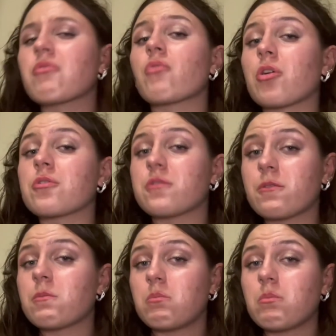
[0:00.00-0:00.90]
rose
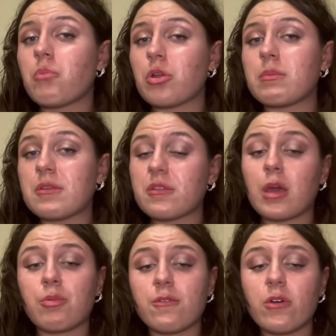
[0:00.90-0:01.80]
body mist that I
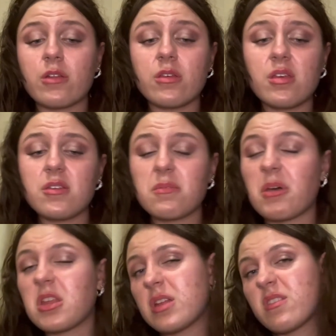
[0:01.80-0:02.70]
prefer to this,
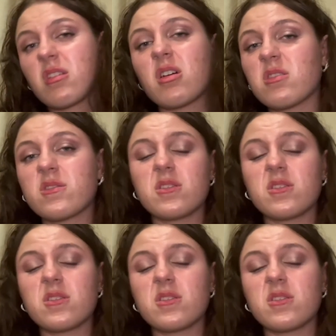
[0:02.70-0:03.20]
but it's nice.